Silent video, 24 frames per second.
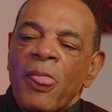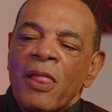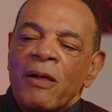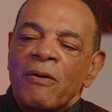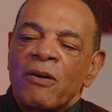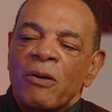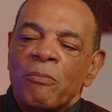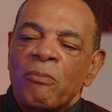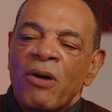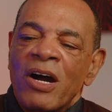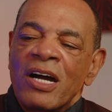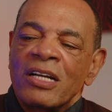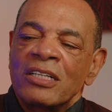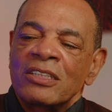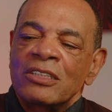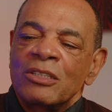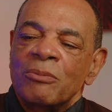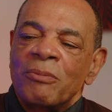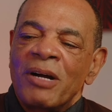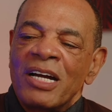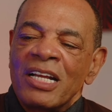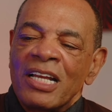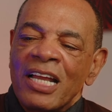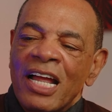are brought into
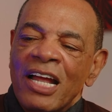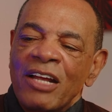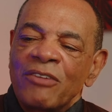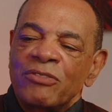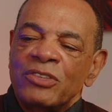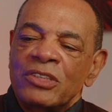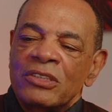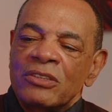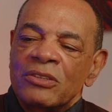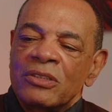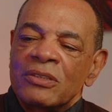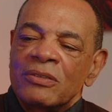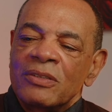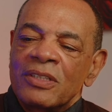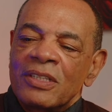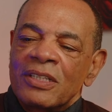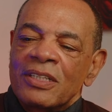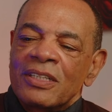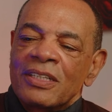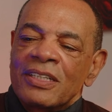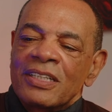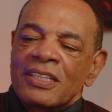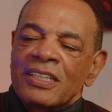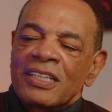my life to
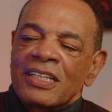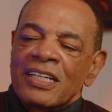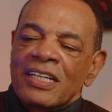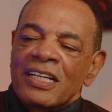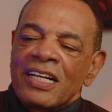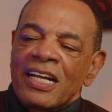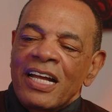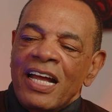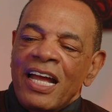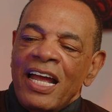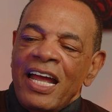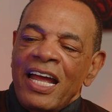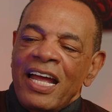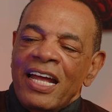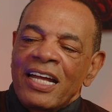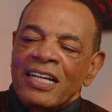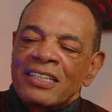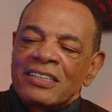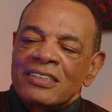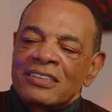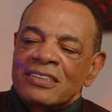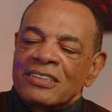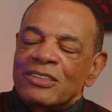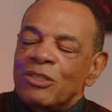
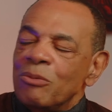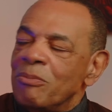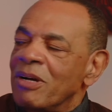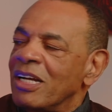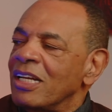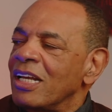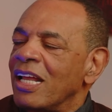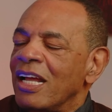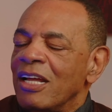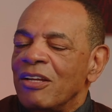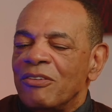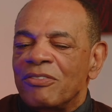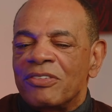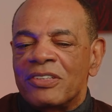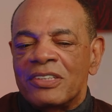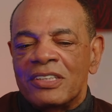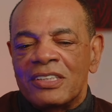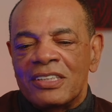add to my life